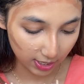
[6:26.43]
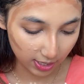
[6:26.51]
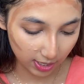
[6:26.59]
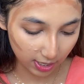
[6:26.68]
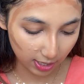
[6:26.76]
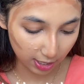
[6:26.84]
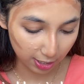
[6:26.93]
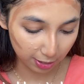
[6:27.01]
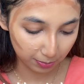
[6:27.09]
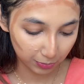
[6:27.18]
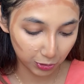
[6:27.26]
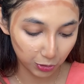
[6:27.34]

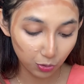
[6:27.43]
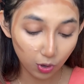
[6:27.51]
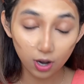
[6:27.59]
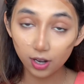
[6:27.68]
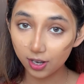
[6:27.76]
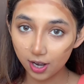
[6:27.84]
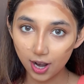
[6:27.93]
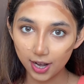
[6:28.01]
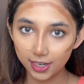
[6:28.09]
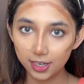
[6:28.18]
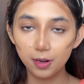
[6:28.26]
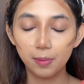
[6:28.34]
you are
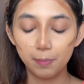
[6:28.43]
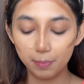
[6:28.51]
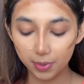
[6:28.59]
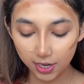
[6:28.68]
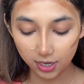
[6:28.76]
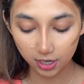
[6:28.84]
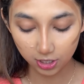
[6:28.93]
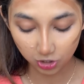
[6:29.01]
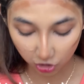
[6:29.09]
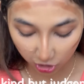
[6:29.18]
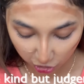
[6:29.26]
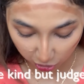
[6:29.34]
kind but
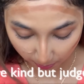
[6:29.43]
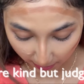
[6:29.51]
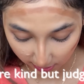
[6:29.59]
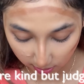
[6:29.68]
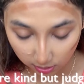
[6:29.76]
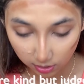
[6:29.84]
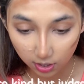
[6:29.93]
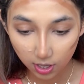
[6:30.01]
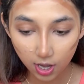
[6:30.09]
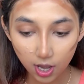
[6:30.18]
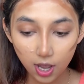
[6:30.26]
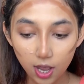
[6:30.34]
judgmental.
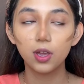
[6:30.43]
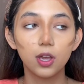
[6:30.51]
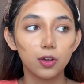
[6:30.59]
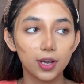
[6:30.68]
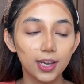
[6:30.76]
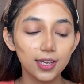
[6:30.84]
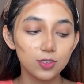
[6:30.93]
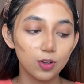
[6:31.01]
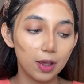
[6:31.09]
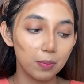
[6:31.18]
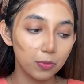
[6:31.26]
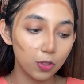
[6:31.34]
Okay, so
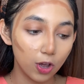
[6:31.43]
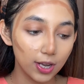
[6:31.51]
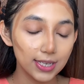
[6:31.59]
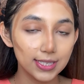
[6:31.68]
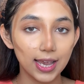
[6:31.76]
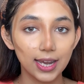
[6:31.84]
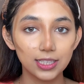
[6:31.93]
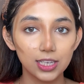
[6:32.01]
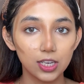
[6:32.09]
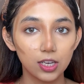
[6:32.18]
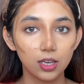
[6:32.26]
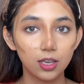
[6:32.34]
I'm not
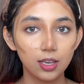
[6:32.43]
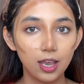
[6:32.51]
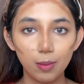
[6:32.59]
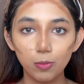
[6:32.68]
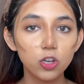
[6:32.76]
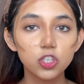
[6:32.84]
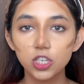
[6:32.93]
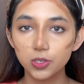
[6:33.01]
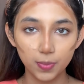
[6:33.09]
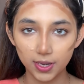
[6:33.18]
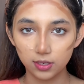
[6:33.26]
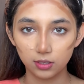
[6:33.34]

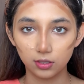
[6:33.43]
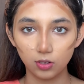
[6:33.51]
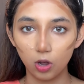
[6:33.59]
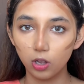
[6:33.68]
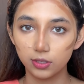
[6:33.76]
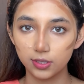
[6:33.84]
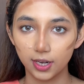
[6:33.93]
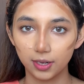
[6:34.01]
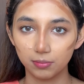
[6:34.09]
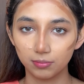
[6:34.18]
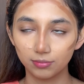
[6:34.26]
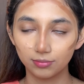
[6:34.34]
judgmental all the
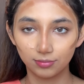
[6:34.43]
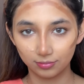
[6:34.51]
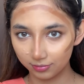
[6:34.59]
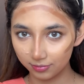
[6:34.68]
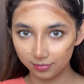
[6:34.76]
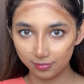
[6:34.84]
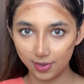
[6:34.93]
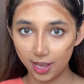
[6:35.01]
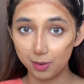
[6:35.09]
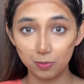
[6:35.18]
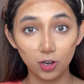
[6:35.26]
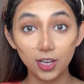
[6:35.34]
time,
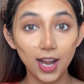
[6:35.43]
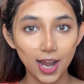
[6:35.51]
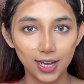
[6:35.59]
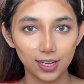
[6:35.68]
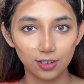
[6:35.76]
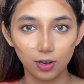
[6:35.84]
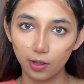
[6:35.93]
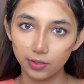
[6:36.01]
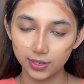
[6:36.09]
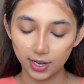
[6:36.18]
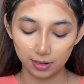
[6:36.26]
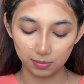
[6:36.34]
and I'm not kind all
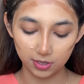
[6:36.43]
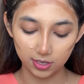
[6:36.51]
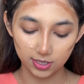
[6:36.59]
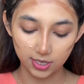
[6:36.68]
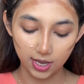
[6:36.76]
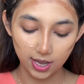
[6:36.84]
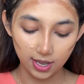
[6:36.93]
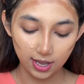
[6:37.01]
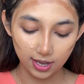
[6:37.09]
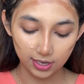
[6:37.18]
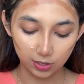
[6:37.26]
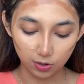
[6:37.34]
the time, because
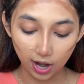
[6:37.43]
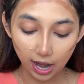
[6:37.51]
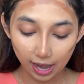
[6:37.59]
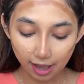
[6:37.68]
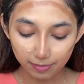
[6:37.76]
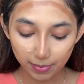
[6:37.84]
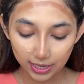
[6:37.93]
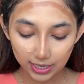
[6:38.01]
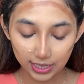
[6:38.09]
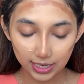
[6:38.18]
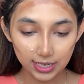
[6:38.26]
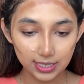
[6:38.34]
you know, I have my
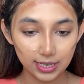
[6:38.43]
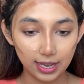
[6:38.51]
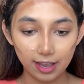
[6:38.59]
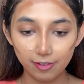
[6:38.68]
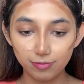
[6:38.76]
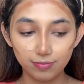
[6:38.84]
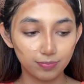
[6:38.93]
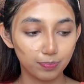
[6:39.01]
days, I have